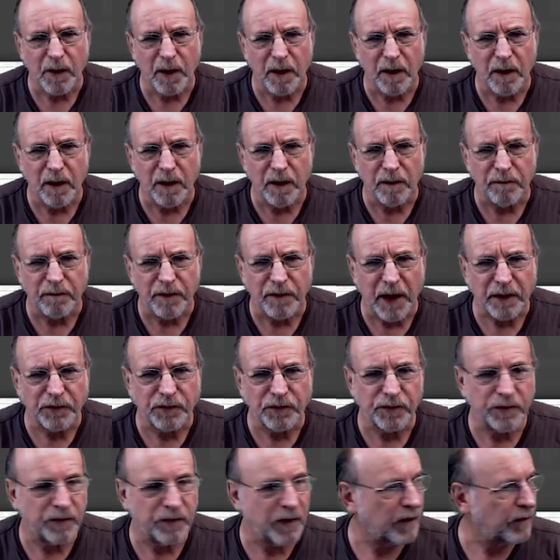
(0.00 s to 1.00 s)
if that's
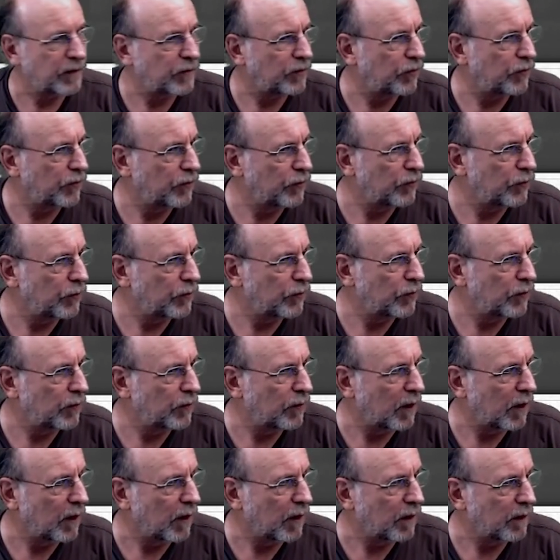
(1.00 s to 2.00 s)
set to
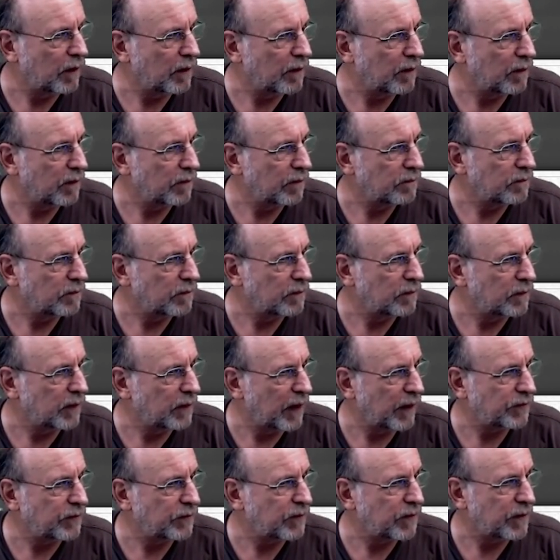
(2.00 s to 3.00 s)
uh,
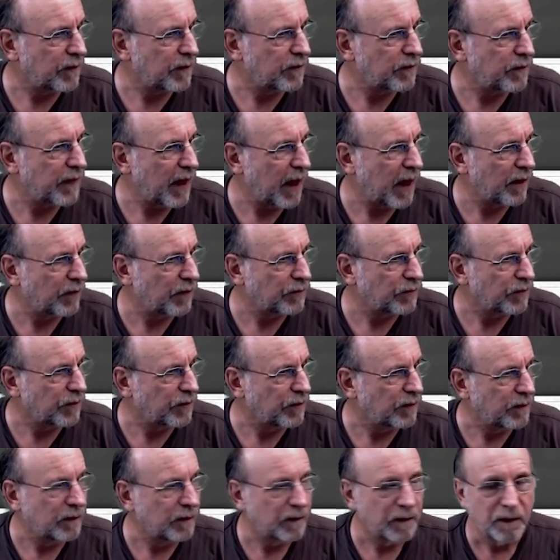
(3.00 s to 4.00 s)
less than a
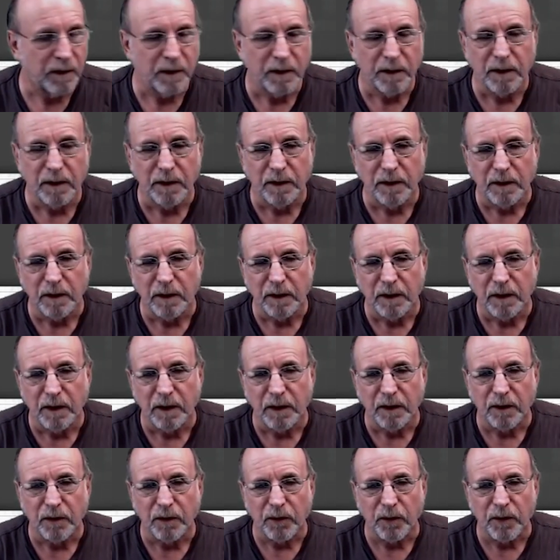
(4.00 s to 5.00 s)
thousand
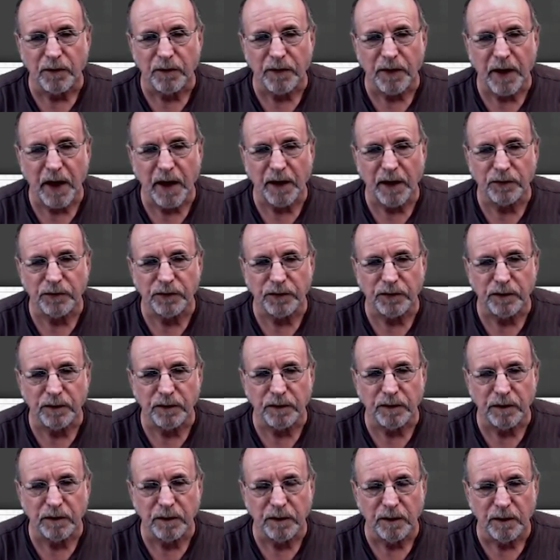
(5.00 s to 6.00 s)
or a
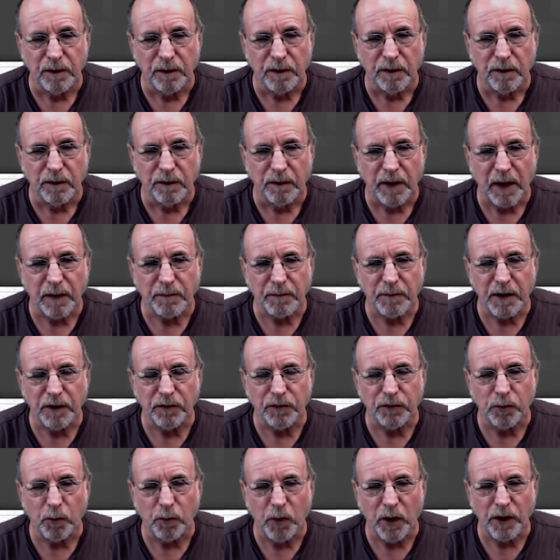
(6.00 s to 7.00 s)
thousand that
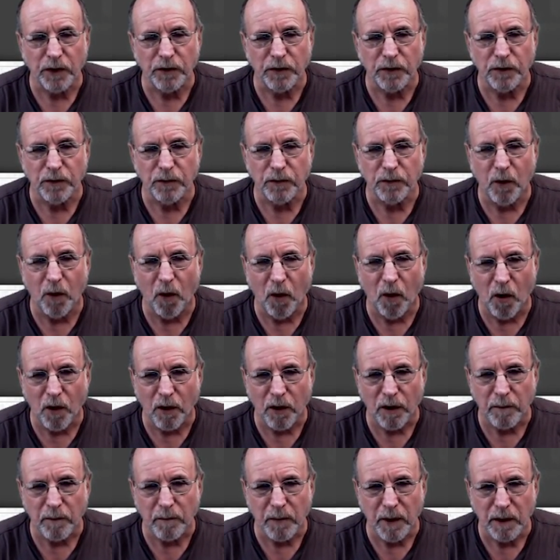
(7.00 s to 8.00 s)
means when you
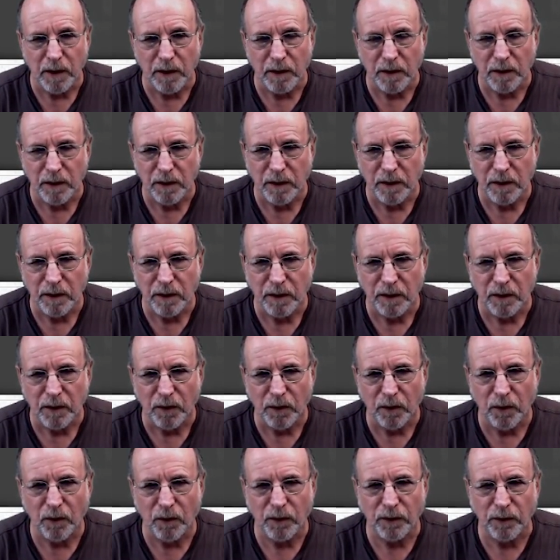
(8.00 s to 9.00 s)
arm
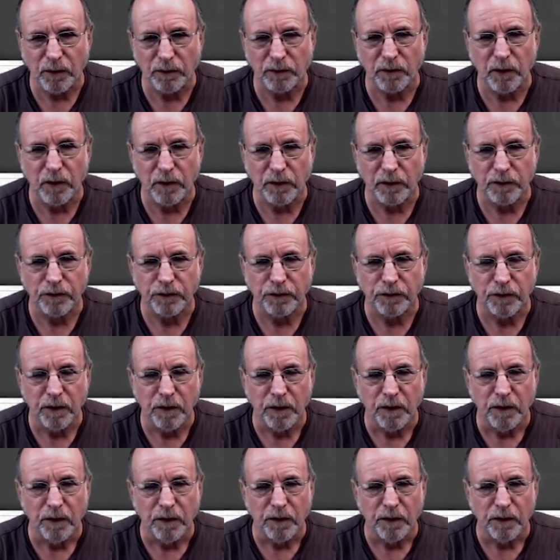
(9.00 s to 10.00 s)
auto launch,
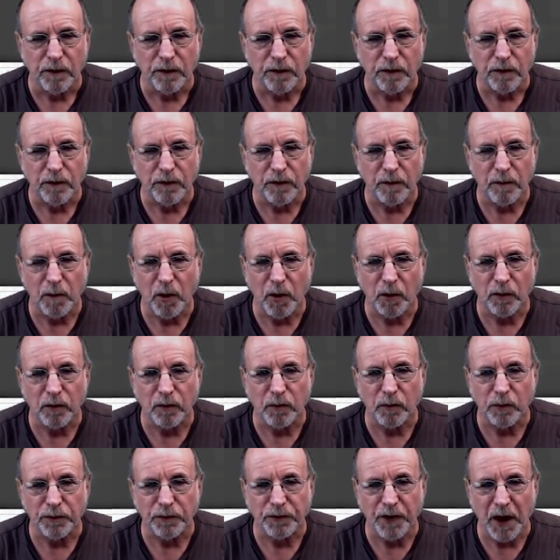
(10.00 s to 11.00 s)
the motor
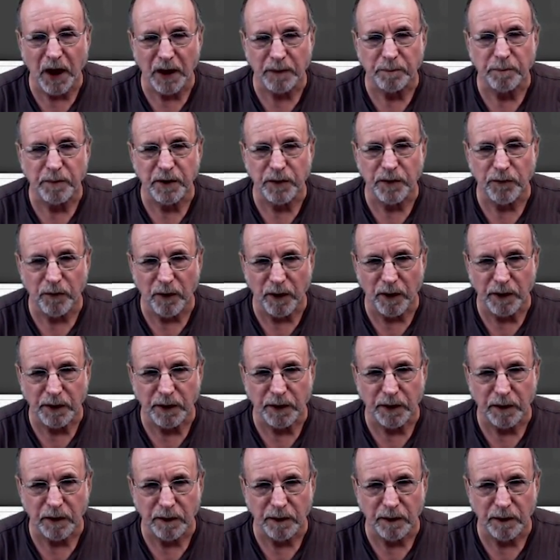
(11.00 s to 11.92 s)
will not be running.